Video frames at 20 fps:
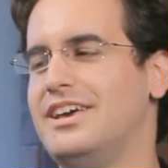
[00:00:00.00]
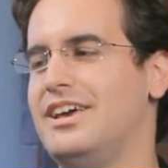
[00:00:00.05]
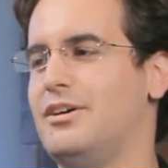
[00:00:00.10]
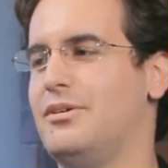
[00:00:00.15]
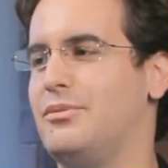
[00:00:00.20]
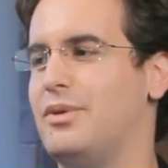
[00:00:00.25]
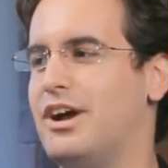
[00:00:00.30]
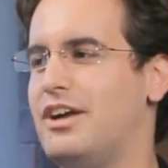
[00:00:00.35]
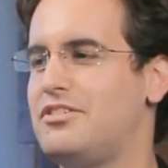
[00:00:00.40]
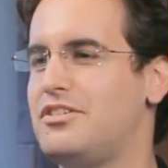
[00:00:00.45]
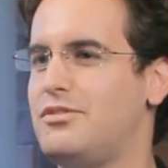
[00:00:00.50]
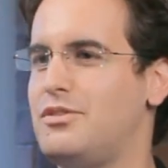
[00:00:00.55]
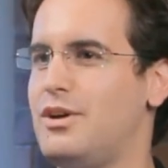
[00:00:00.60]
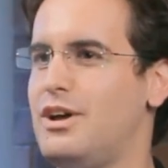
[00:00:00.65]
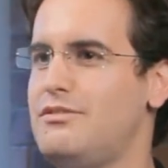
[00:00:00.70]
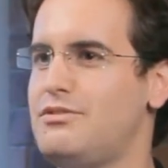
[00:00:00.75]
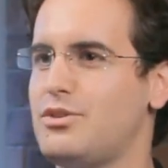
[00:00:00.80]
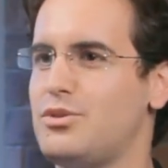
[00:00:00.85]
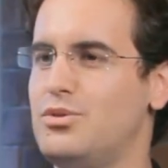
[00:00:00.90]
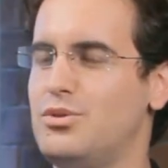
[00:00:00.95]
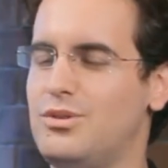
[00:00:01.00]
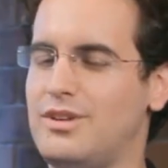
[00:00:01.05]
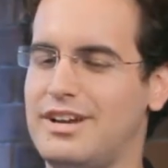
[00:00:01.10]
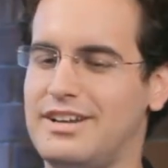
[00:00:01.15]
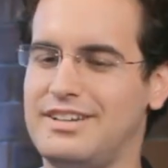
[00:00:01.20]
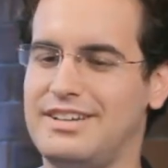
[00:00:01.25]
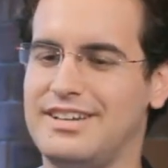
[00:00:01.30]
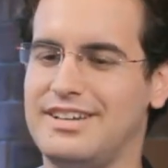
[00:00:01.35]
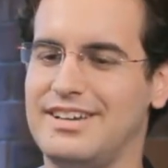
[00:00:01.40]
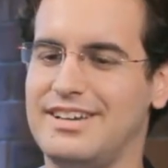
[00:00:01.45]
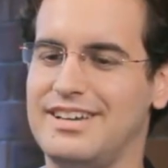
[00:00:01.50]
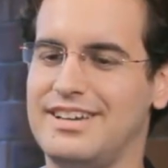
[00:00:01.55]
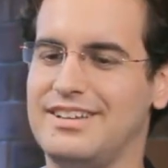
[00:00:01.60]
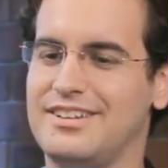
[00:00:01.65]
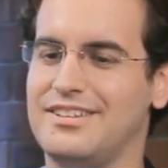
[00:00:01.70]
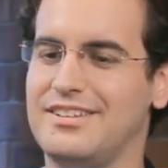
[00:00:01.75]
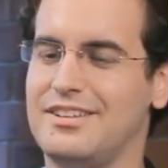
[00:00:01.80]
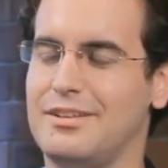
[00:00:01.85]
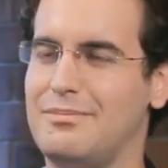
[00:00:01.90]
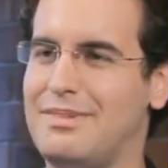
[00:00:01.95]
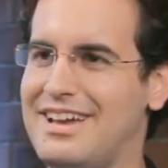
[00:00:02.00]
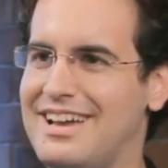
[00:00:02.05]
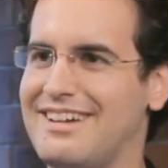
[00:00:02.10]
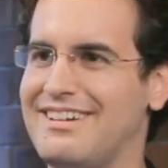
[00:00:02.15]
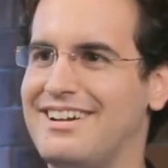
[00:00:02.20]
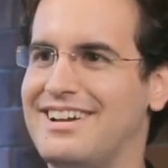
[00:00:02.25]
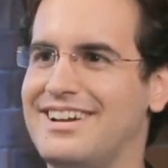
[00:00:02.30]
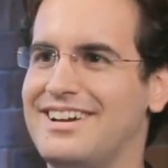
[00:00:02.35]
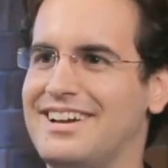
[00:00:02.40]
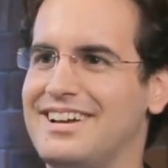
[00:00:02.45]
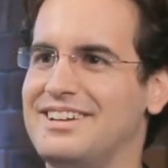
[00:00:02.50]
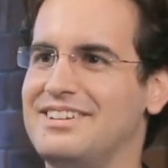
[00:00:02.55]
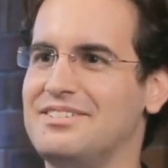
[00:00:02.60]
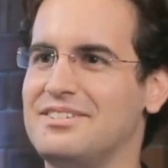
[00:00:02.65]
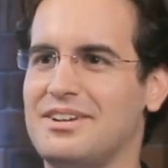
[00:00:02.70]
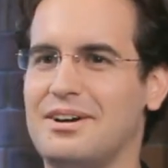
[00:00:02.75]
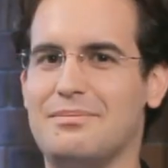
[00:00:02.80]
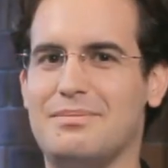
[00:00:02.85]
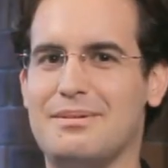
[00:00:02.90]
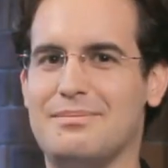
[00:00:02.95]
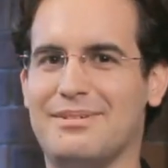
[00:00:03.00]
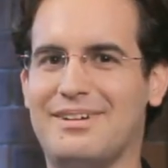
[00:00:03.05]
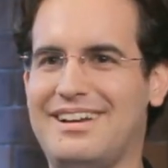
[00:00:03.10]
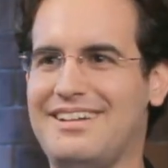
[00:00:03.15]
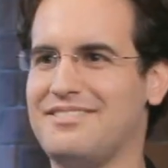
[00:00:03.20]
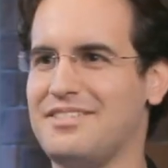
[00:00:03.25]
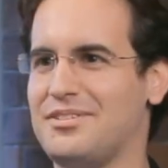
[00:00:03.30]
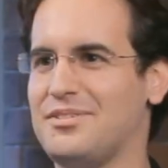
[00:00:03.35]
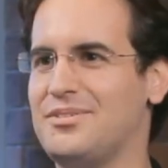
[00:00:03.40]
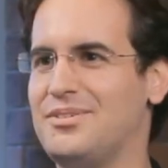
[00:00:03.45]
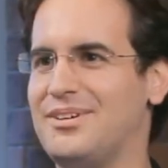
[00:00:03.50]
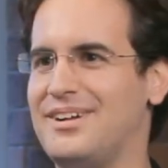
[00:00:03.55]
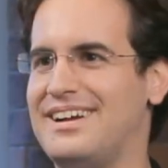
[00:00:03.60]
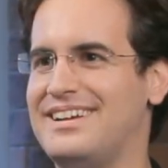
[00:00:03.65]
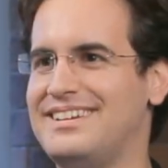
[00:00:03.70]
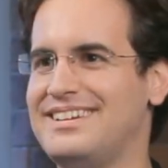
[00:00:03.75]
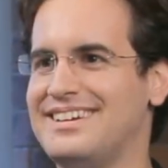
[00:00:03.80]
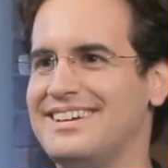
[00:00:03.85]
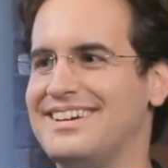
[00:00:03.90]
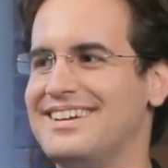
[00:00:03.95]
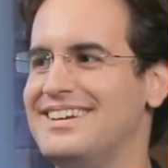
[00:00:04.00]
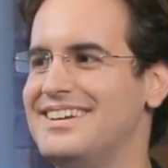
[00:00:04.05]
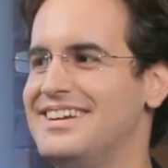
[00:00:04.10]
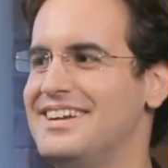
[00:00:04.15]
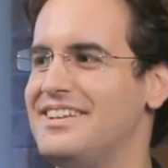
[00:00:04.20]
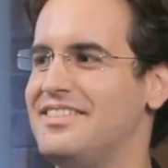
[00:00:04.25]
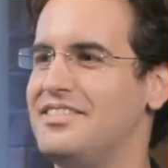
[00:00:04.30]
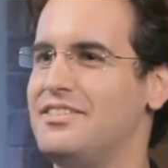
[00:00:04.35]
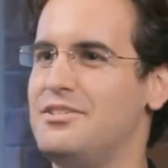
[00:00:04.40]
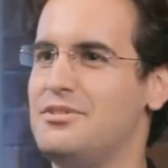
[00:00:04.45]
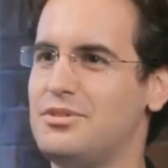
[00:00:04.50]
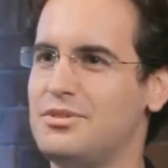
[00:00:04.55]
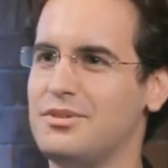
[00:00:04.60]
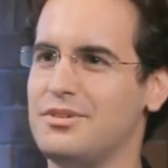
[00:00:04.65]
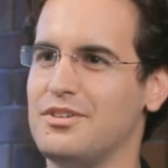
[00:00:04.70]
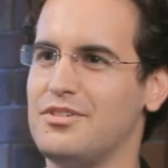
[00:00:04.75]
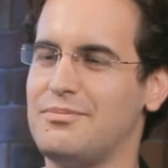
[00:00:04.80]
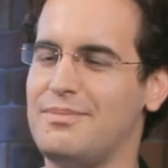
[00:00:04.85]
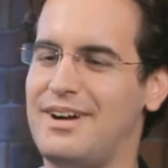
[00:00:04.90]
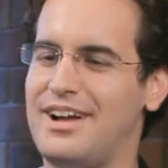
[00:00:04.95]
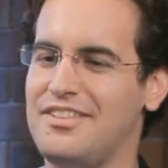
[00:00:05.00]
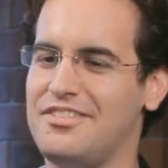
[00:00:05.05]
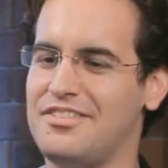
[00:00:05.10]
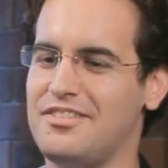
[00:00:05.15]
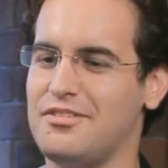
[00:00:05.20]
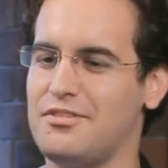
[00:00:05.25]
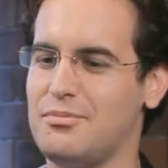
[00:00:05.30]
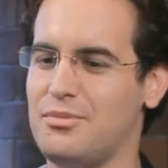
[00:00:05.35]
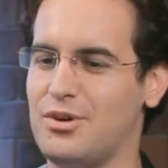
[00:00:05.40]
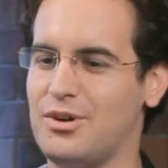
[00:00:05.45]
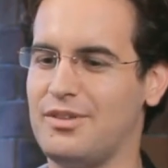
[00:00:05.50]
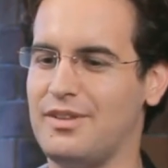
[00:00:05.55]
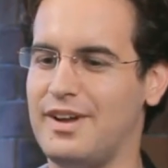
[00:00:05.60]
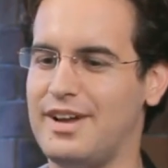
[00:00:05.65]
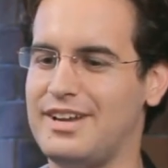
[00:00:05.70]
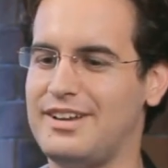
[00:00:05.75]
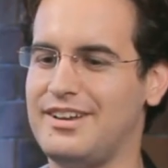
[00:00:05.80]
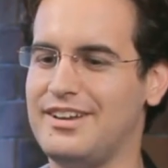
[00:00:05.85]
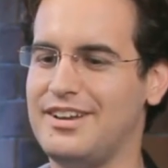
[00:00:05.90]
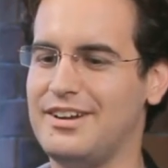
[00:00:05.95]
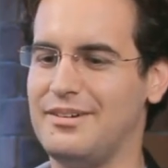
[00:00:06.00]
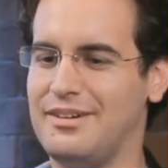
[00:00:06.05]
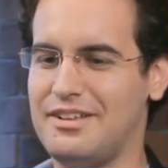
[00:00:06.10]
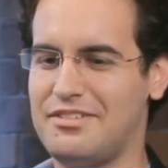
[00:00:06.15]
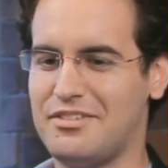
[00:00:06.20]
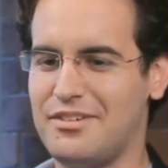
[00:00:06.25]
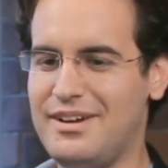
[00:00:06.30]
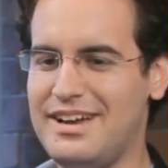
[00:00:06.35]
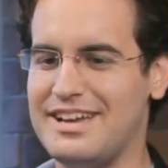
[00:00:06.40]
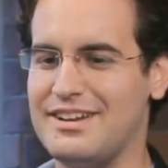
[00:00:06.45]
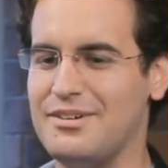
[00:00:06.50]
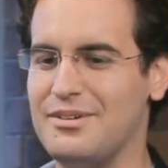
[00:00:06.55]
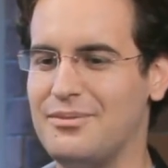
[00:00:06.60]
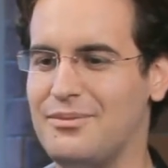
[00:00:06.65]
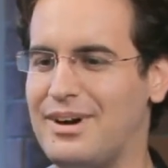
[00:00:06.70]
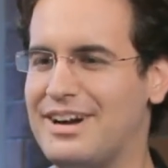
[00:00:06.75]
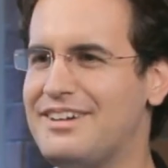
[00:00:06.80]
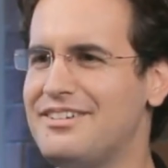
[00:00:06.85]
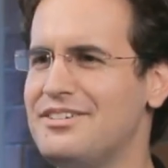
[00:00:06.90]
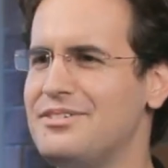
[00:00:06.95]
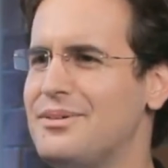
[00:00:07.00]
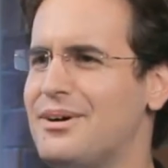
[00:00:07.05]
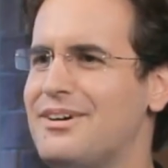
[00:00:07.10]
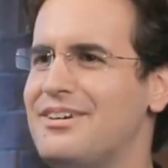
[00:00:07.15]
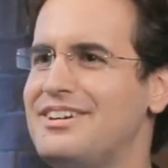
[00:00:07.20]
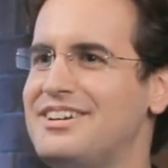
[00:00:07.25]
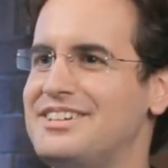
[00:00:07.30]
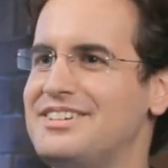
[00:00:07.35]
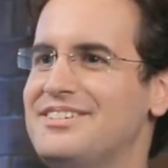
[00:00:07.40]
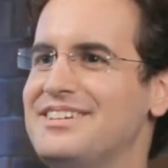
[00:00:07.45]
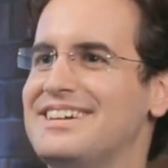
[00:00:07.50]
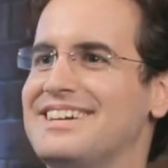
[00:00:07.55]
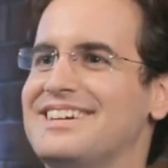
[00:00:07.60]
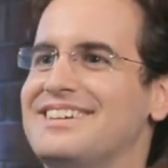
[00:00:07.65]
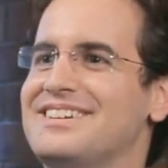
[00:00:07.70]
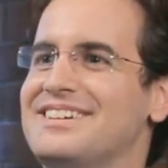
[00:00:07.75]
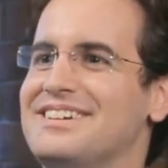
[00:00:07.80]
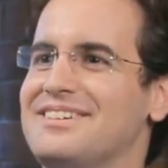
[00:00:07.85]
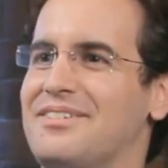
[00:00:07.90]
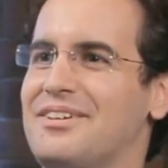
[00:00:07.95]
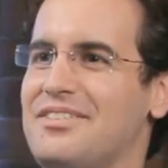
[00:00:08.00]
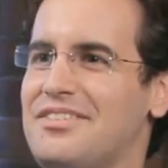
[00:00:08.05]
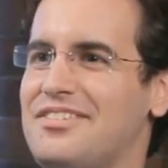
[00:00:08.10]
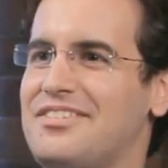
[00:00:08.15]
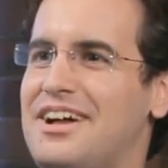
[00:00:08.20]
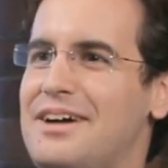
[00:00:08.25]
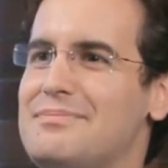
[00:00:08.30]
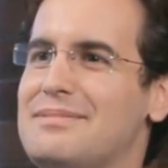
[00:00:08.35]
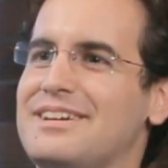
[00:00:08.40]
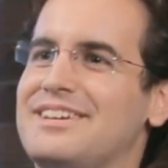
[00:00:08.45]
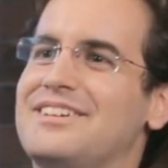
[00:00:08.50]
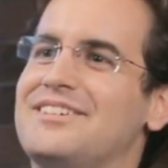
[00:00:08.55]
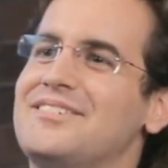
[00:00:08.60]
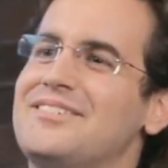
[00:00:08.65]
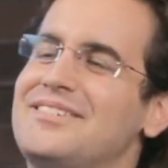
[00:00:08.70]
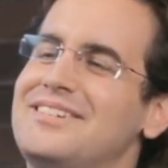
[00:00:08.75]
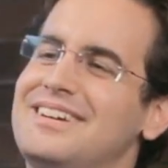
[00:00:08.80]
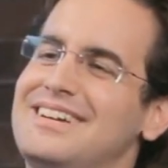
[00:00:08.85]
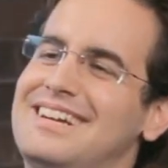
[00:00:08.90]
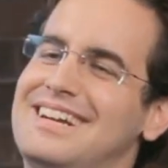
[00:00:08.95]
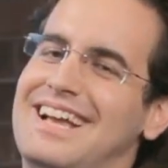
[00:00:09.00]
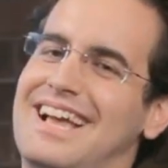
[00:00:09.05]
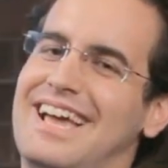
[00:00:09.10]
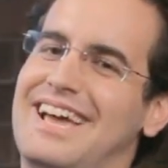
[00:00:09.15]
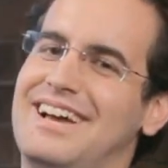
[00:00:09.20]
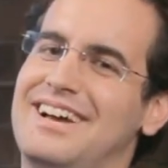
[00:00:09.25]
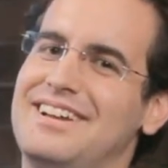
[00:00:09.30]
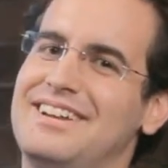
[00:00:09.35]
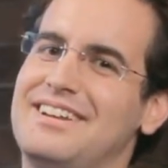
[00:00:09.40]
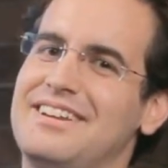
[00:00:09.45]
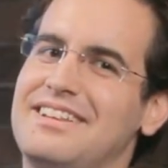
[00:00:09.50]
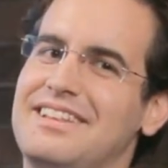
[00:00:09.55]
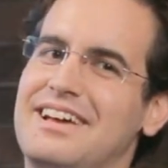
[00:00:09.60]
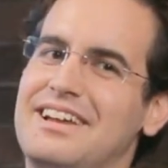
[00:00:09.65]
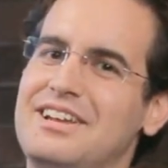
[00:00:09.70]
Whereas if you have a cool idea in the Bay Area and you tell people, I have this cool idea, the usual response is more like, well, that's great. Why aren't you already doing it? What's stopping you? And that